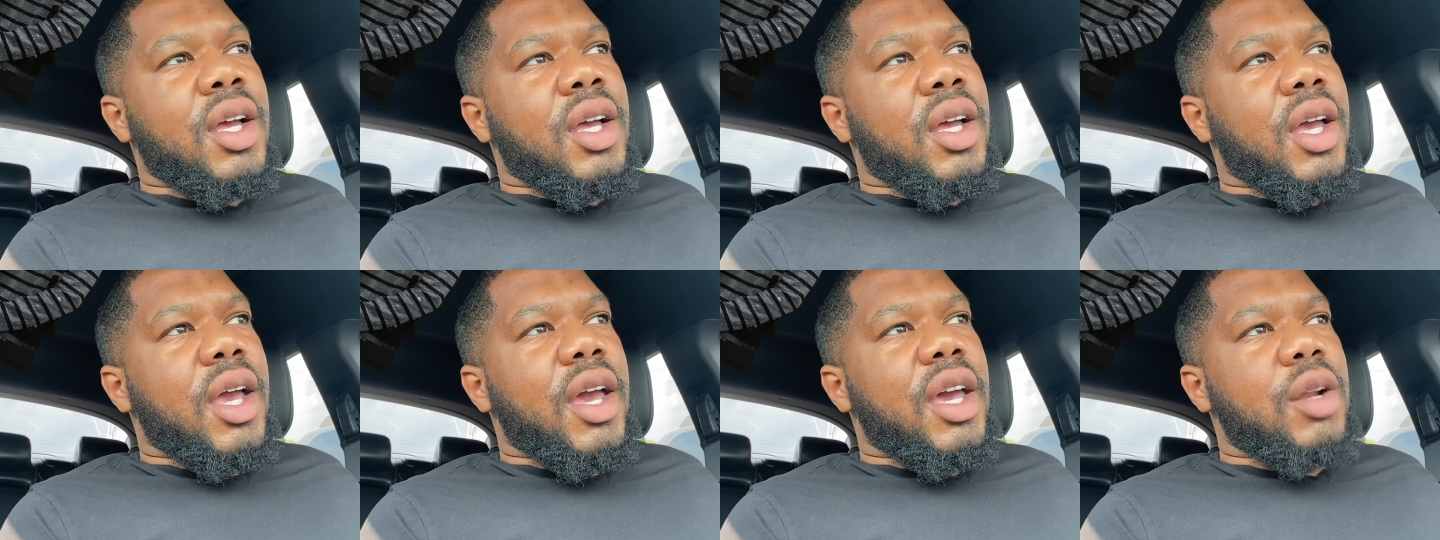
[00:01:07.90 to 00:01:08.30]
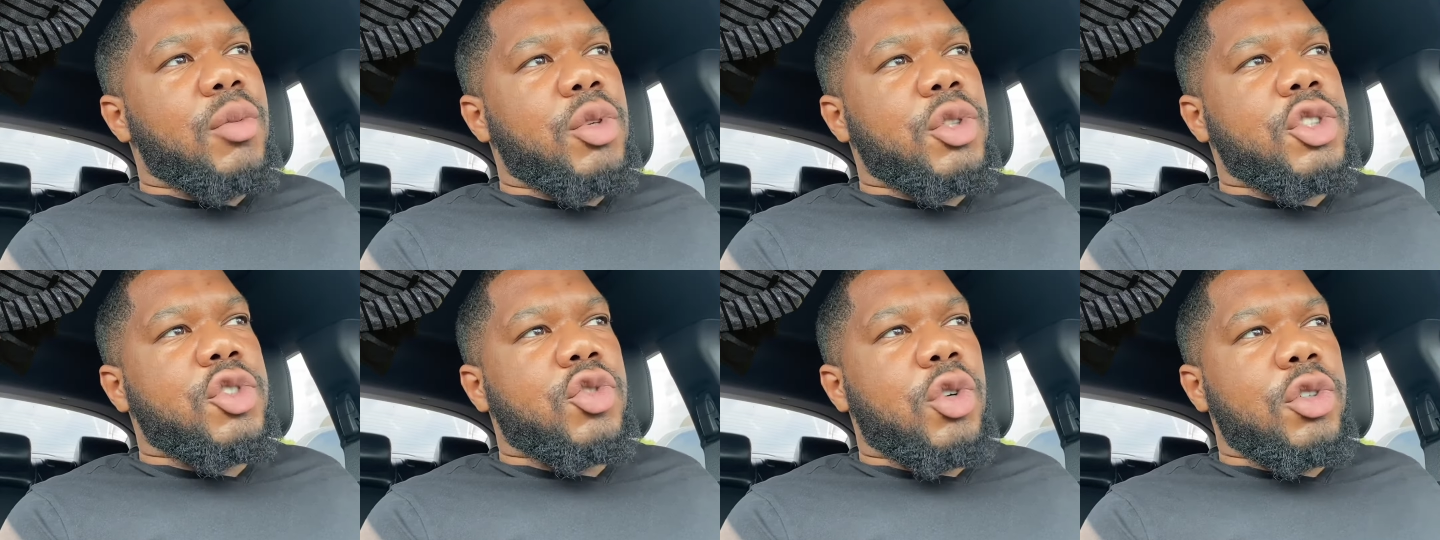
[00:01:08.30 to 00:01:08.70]

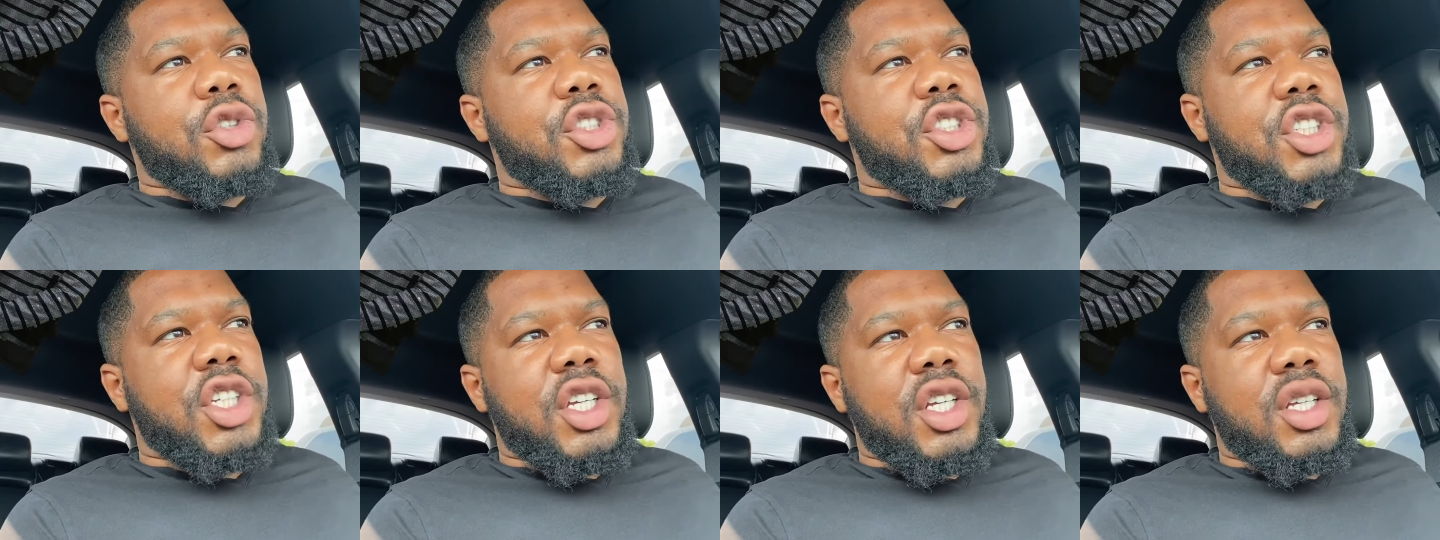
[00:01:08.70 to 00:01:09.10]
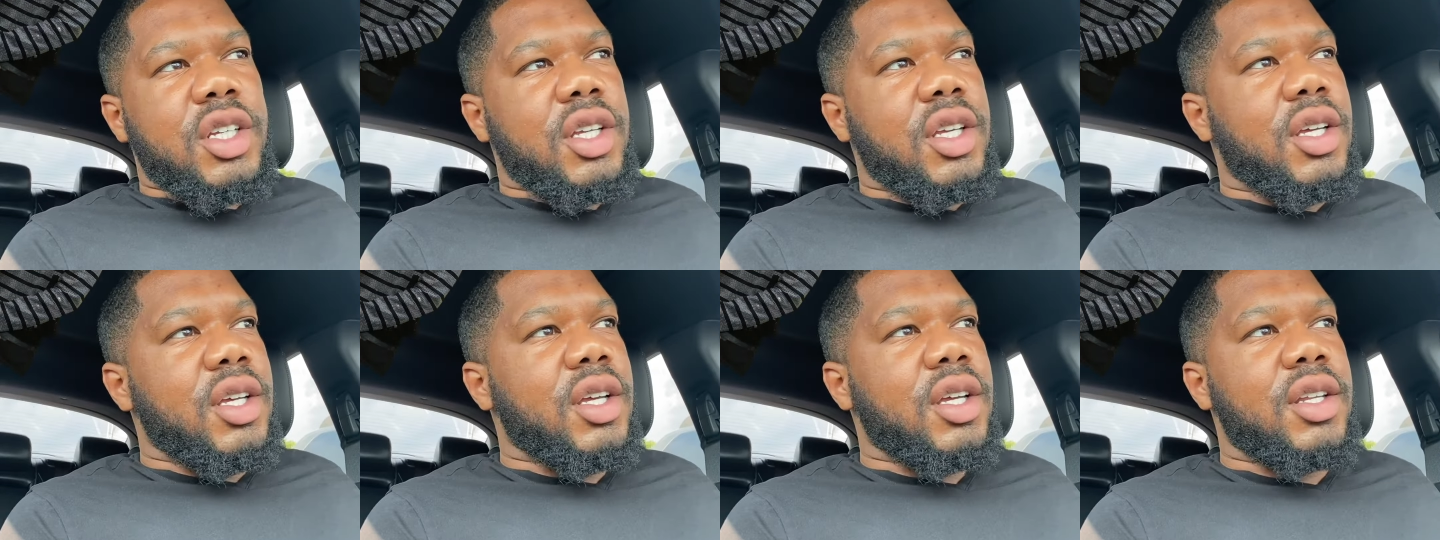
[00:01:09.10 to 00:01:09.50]
Animals throw shit,
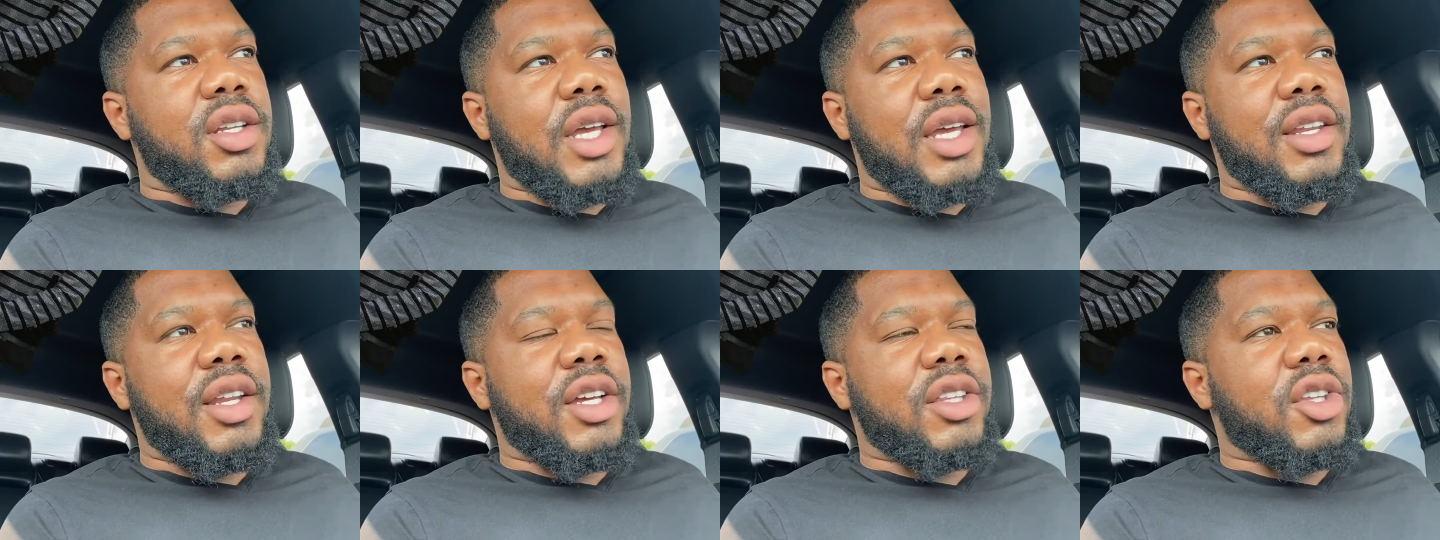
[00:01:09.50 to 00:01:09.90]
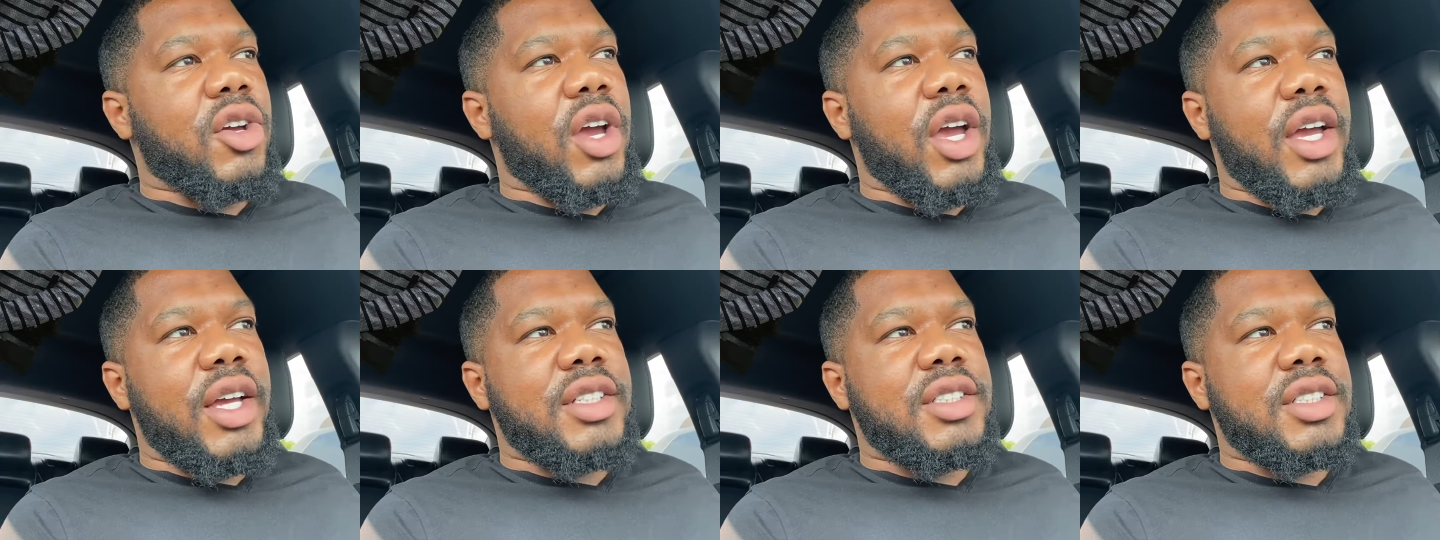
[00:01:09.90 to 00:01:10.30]
they lick
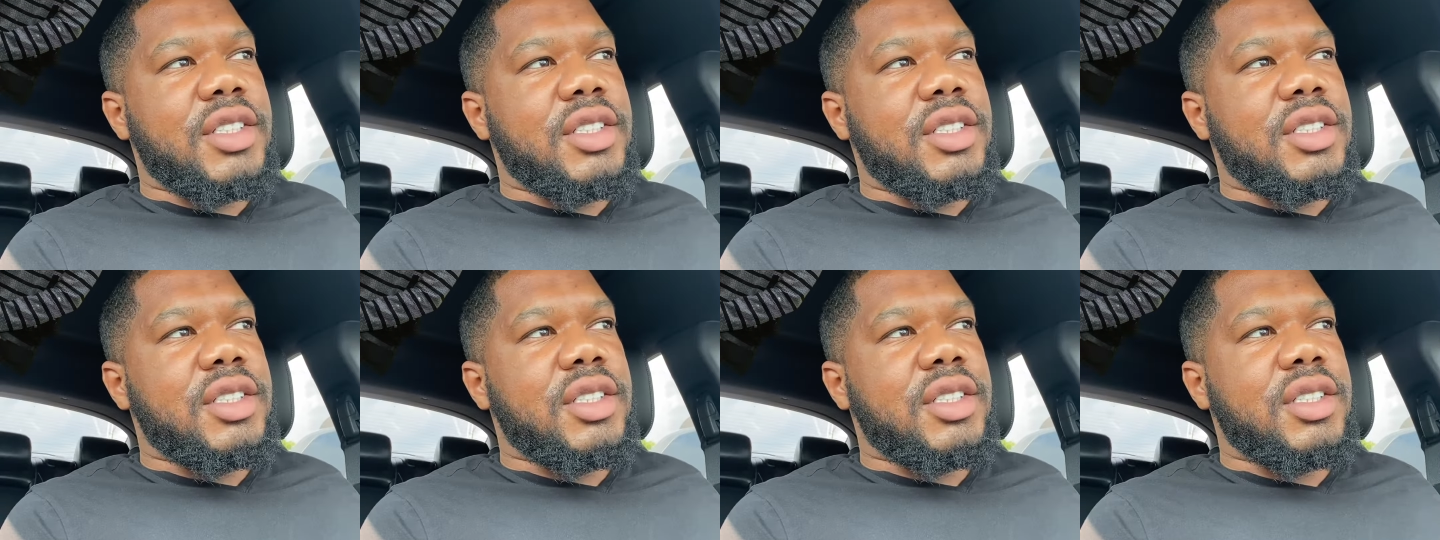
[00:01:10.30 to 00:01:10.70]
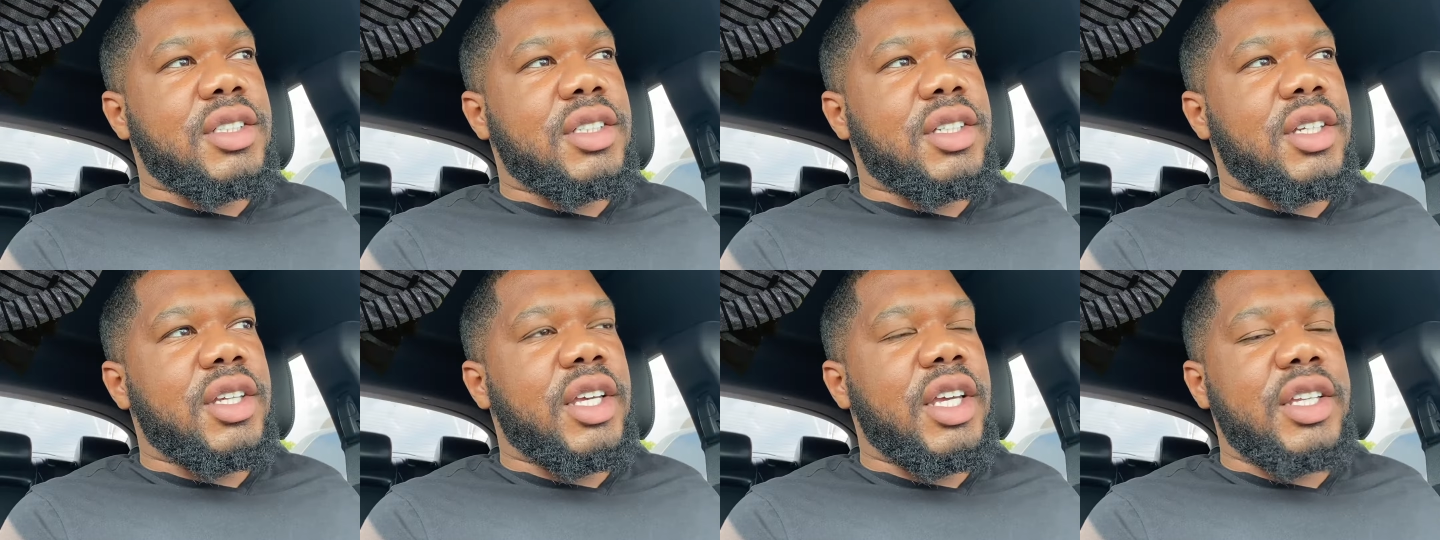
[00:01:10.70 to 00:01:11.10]
their asses,
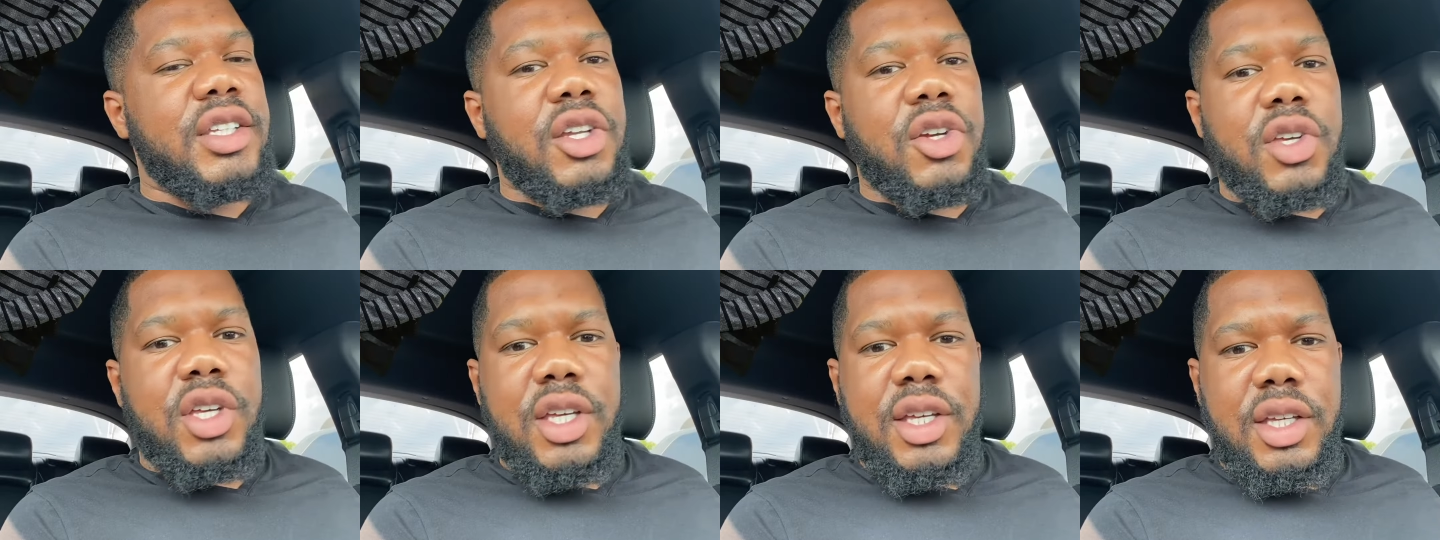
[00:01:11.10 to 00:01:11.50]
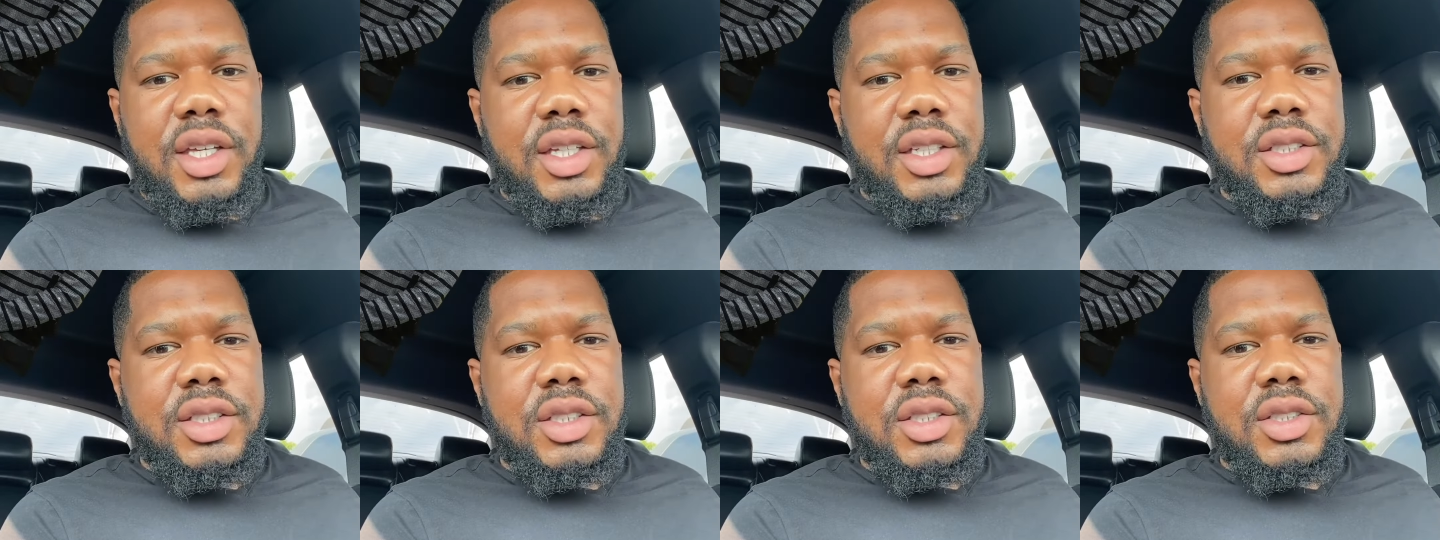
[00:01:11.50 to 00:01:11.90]
eat their
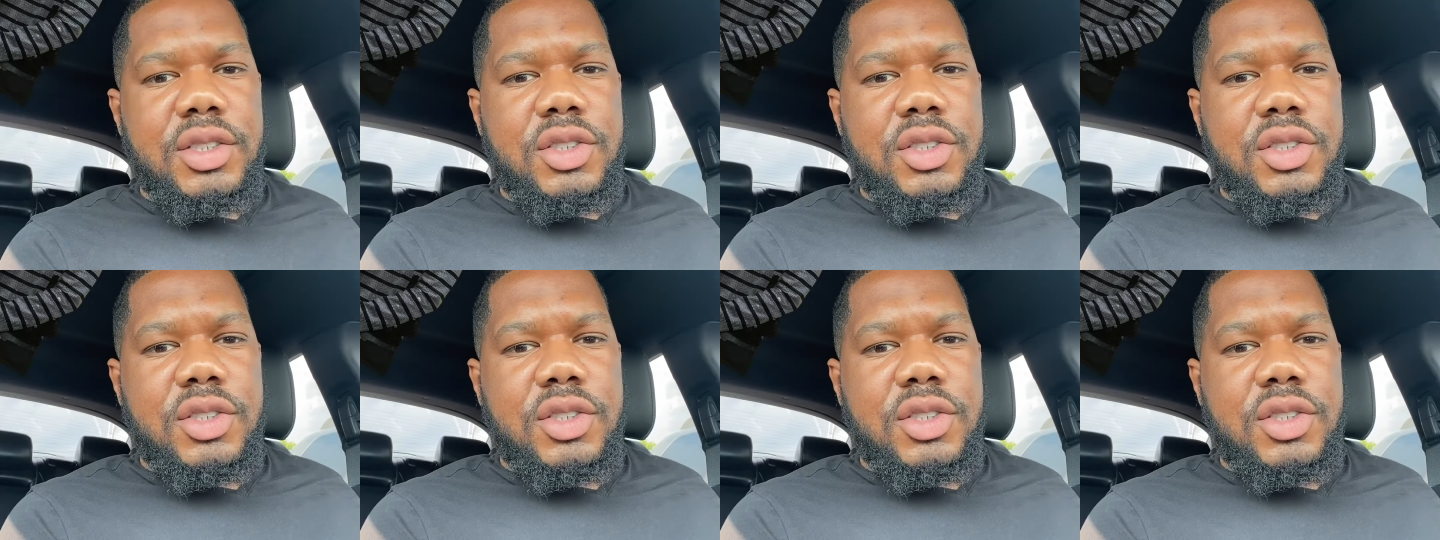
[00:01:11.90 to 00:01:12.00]
kids.